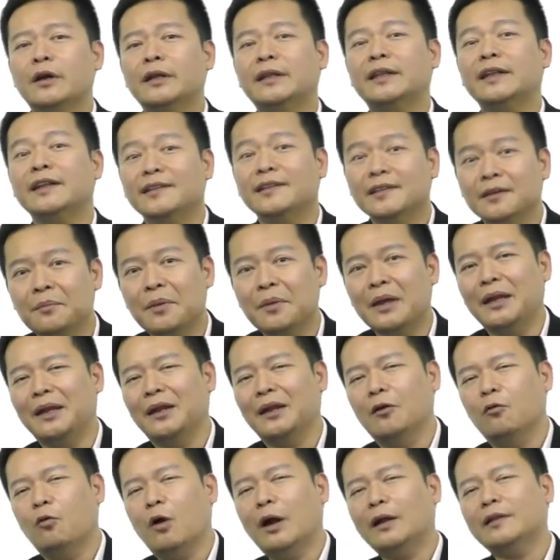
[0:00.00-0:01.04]
determine
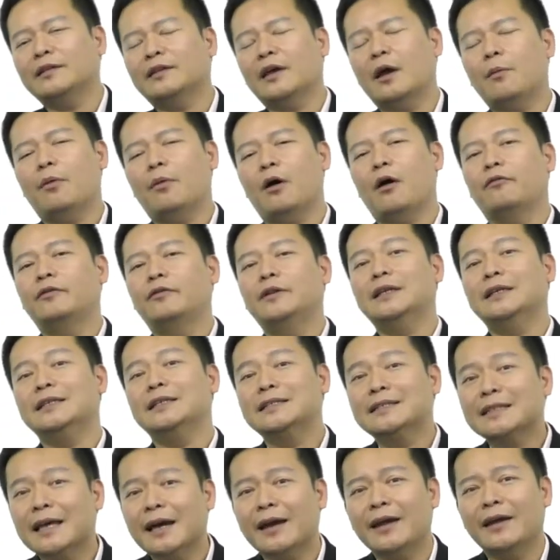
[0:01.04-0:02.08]
what type of
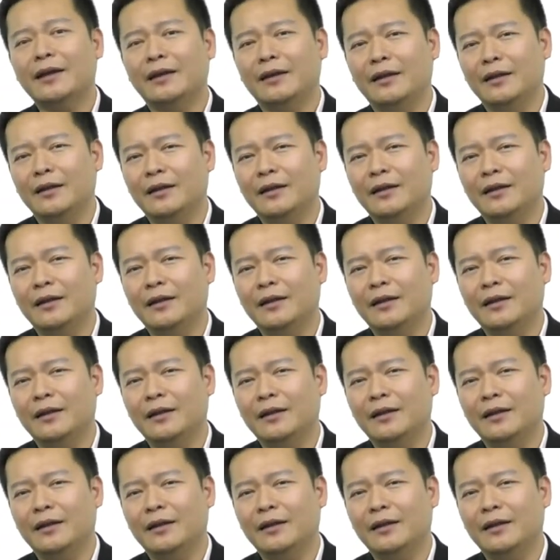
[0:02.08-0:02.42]
design.